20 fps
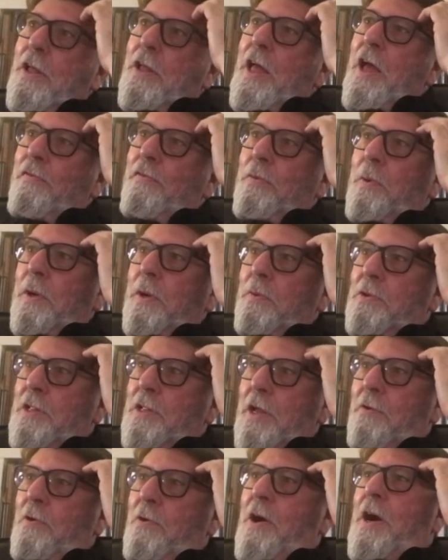Everybody was
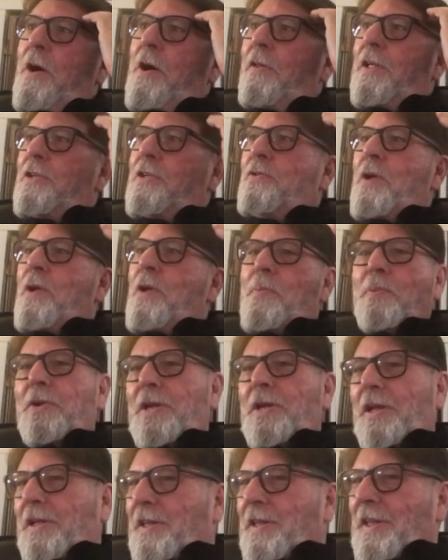like, wow, that's great. But
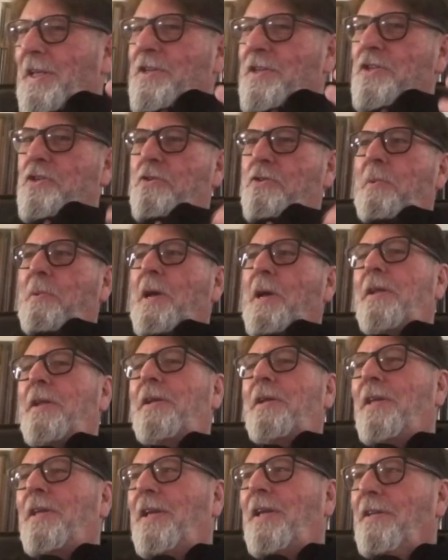you listen to them now and
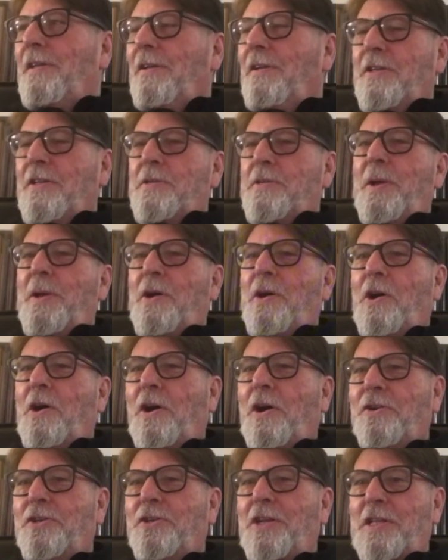you think, oh, it's a bit
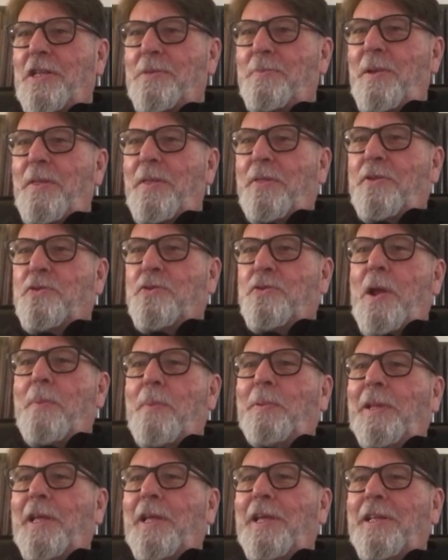harsh, that's a bit
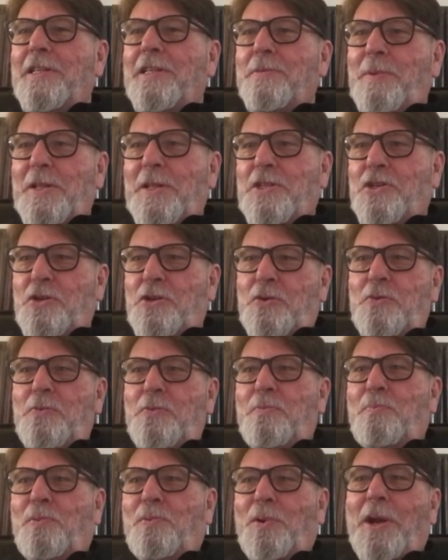trebly, it's a bit
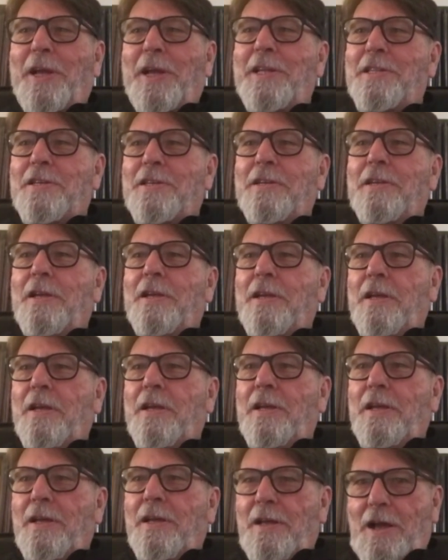too bright.
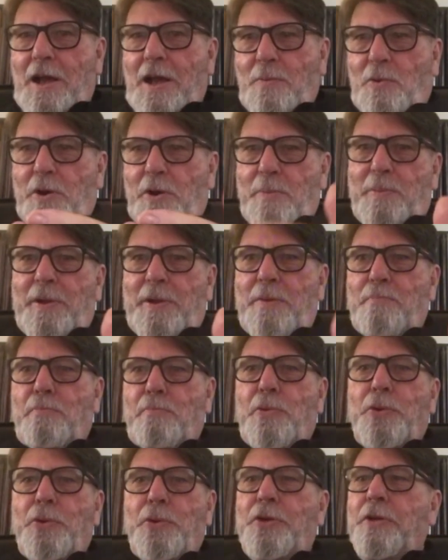I want a bit of
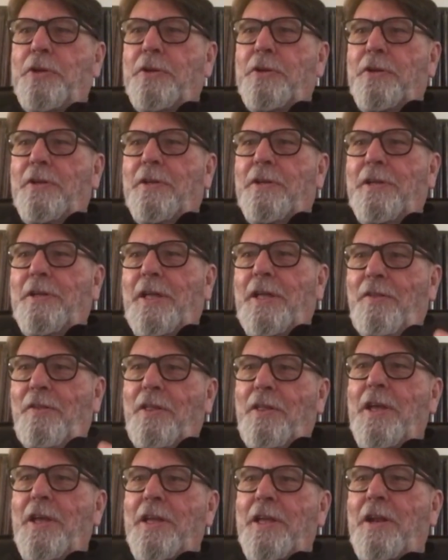mud in
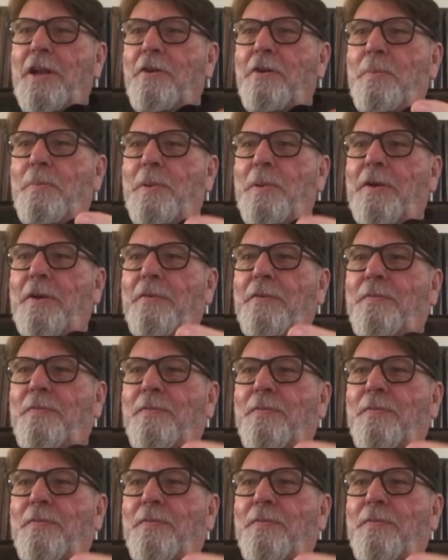there, and a bit of